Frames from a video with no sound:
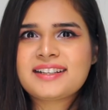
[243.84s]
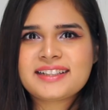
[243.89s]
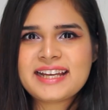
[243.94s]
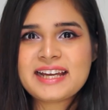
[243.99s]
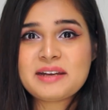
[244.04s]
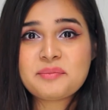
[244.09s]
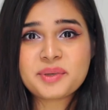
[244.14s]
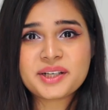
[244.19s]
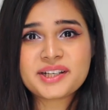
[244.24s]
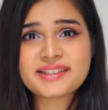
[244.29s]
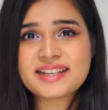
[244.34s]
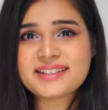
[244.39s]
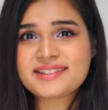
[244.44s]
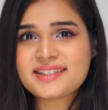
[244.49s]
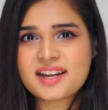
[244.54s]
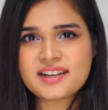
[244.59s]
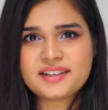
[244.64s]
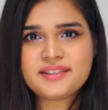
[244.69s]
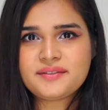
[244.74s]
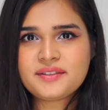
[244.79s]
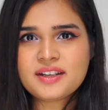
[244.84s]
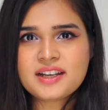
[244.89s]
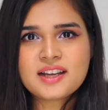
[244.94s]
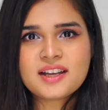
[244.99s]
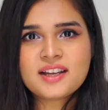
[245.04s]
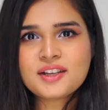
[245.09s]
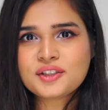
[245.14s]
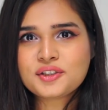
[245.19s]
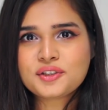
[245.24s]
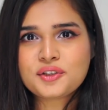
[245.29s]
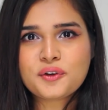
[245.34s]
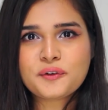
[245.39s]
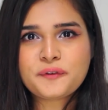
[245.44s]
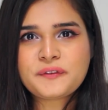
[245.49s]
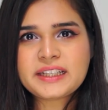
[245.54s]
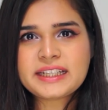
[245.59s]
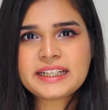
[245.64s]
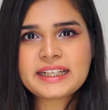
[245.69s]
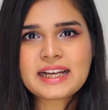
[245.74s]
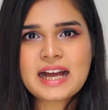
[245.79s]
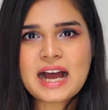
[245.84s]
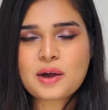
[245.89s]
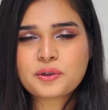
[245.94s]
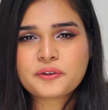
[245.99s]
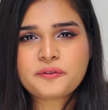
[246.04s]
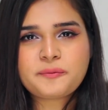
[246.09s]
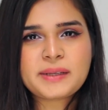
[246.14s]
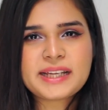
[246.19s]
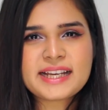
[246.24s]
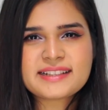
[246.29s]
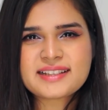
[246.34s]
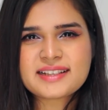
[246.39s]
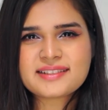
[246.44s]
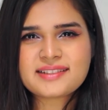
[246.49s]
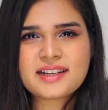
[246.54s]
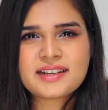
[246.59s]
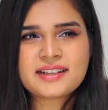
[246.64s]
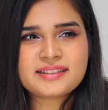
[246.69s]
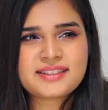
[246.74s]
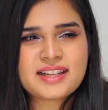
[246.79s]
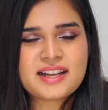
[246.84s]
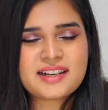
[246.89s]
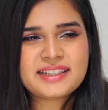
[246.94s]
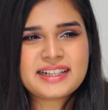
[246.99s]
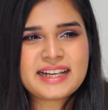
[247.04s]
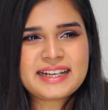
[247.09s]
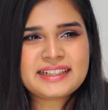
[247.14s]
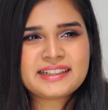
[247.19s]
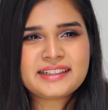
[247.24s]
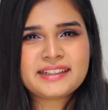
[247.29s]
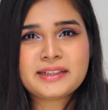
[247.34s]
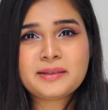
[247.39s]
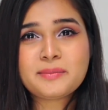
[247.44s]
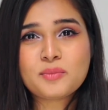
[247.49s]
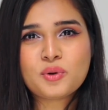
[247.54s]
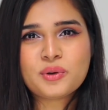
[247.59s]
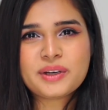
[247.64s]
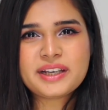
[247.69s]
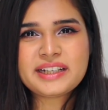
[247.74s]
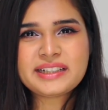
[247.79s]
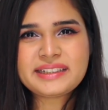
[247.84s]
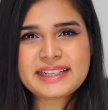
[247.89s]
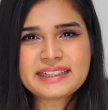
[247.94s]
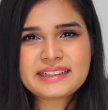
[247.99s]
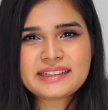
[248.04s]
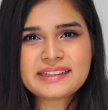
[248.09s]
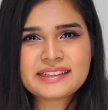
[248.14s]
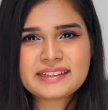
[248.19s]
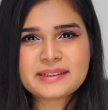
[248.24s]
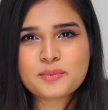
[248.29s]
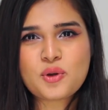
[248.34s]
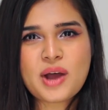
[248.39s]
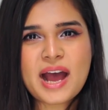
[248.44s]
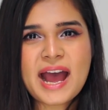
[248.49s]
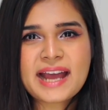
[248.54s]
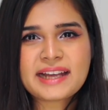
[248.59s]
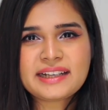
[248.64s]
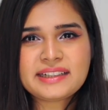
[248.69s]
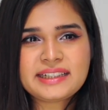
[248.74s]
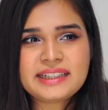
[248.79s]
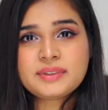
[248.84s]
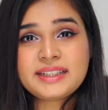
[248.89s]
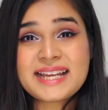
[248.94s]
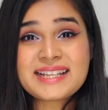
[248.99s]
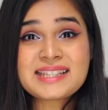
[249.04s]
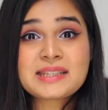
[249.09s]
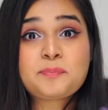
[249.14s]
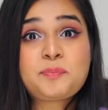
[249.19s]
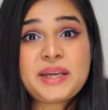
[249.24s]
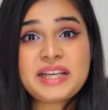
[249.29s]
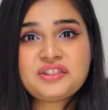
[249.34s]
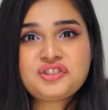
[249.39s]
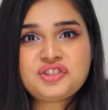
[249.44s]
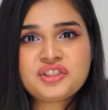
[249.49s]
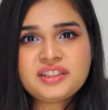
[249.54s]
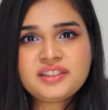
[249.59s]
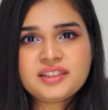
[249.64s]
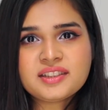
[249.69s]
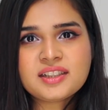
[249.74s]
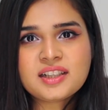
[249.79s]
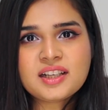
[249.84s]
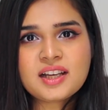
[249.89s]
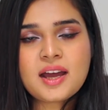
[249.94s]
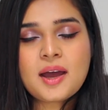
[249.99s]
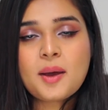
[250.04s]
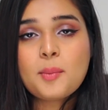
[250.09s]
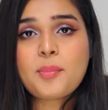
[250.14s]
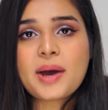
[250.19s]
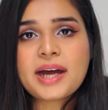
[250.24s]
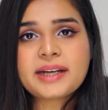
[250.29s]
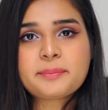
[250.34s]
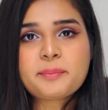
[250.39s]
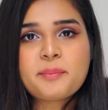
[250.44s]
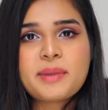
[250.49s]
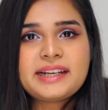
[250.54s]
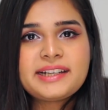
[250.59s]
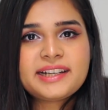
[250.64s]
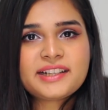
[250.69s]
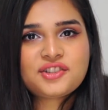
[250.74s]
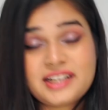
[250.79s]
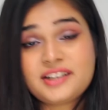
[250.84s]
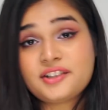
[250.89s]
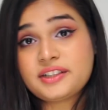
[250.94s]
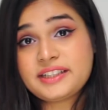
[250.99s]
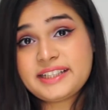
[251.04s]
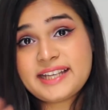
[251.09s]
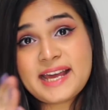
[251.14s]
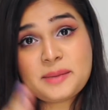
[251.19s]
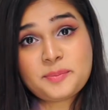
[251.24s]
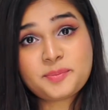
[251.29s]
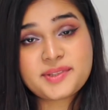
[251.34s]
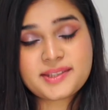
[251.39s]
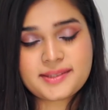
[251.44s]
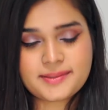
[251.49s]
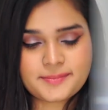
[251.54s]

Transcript: again, because I started, you know, feeling out of place. I started getting a little more irritated, a little more angry, less patient. But meditation really helps.